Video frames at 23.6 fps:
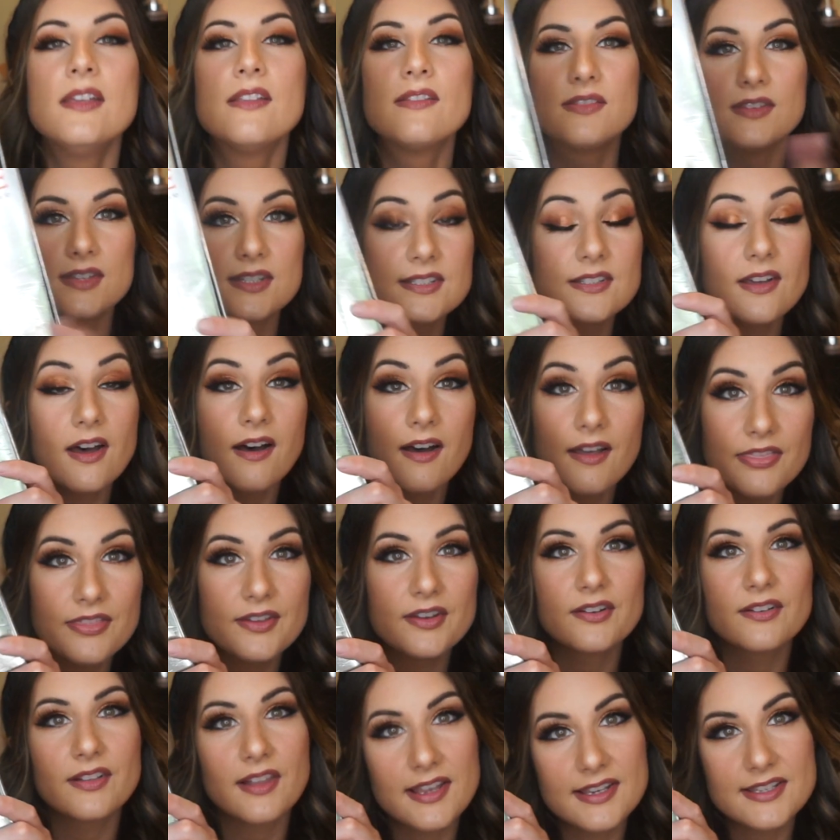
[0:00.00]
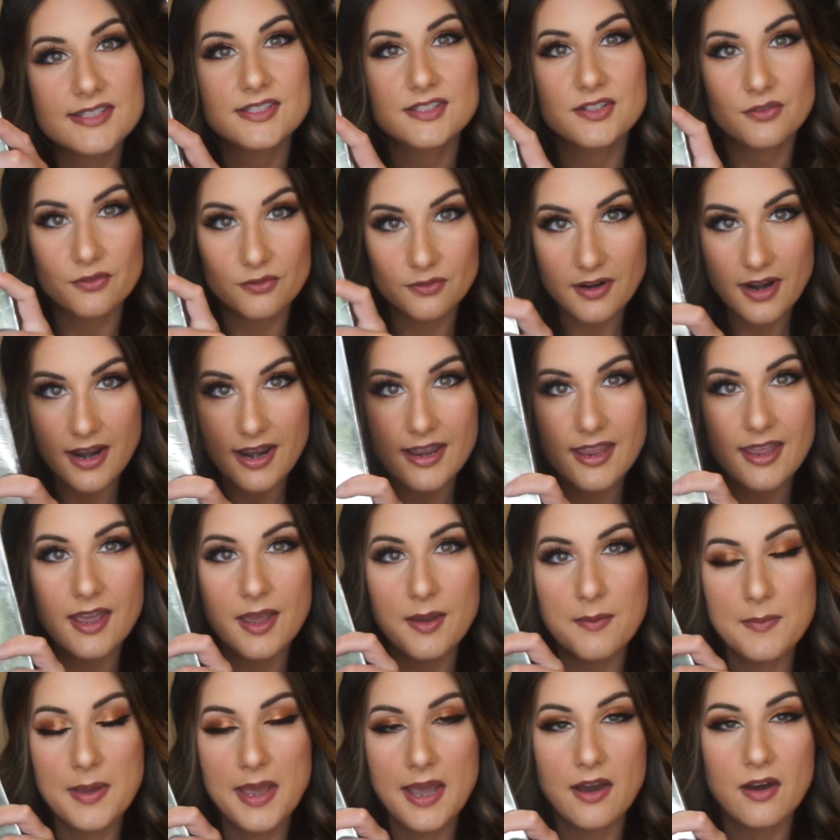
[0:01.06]
this author likes to write
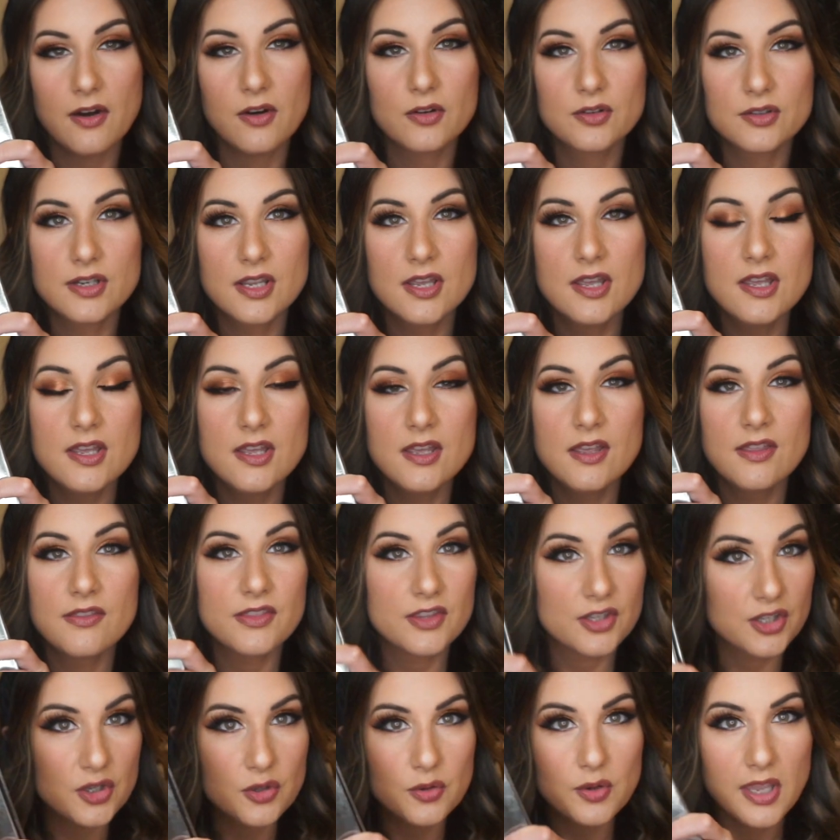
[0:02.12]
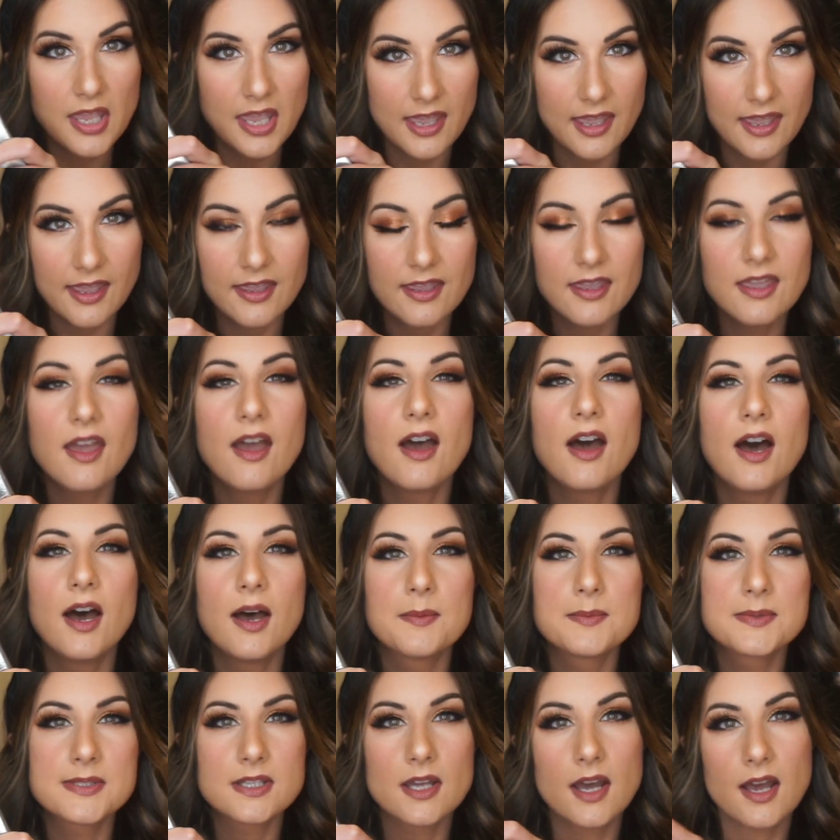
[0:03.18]
about the UK,
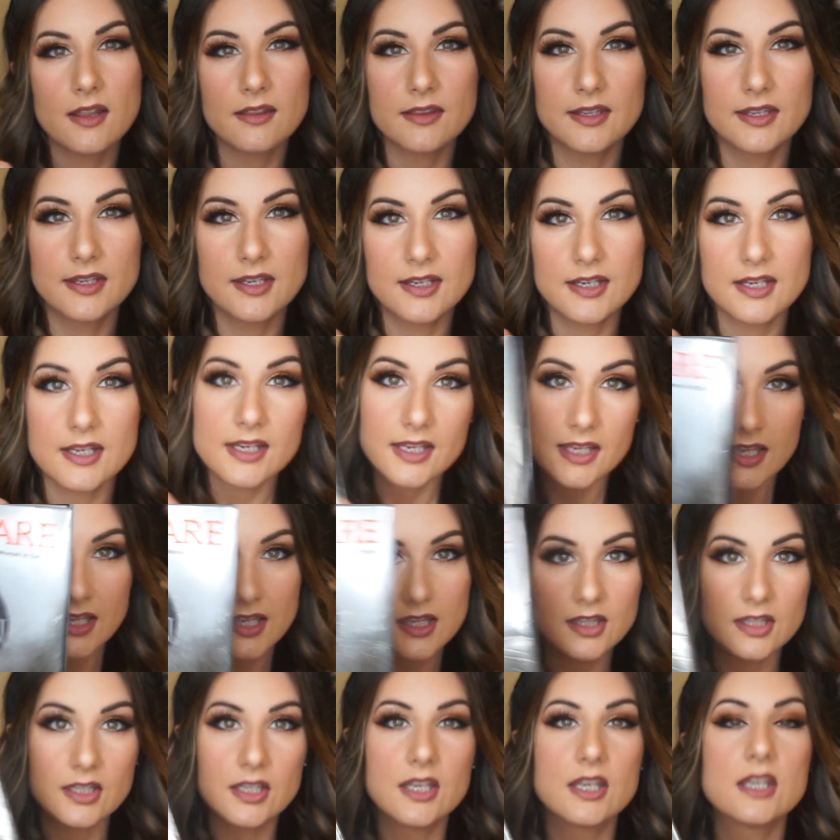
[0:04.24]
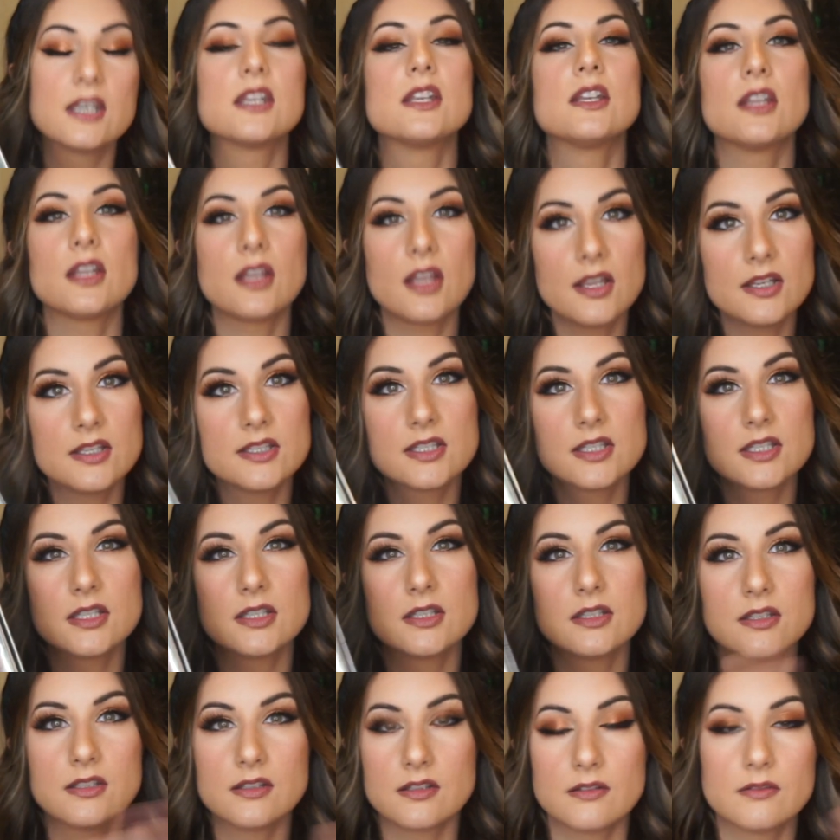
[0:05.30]
um, Scotland and England and
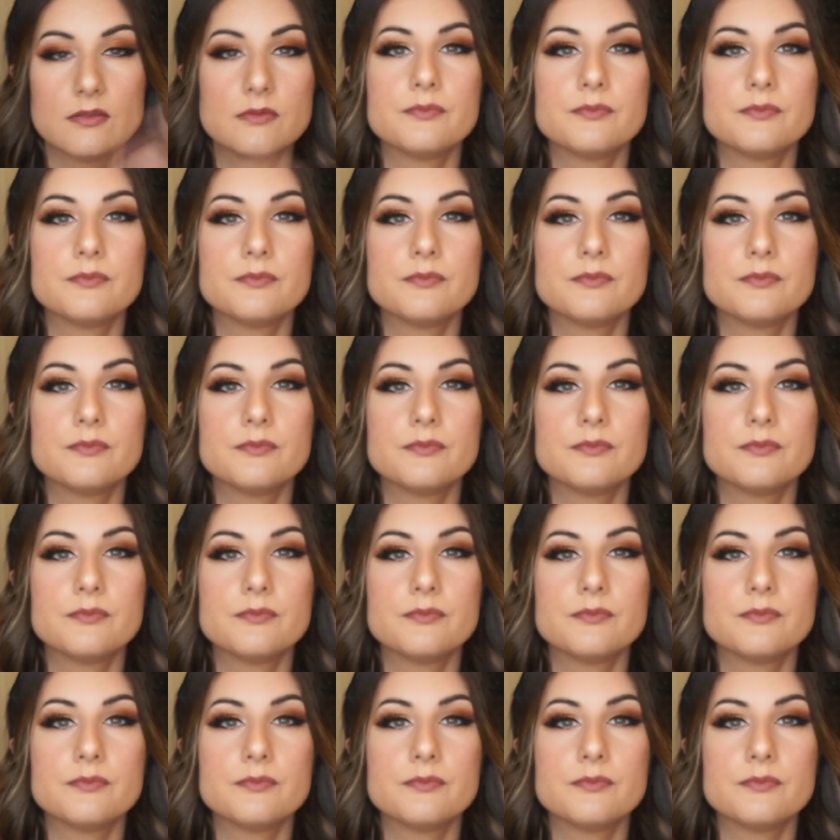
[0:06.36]
London.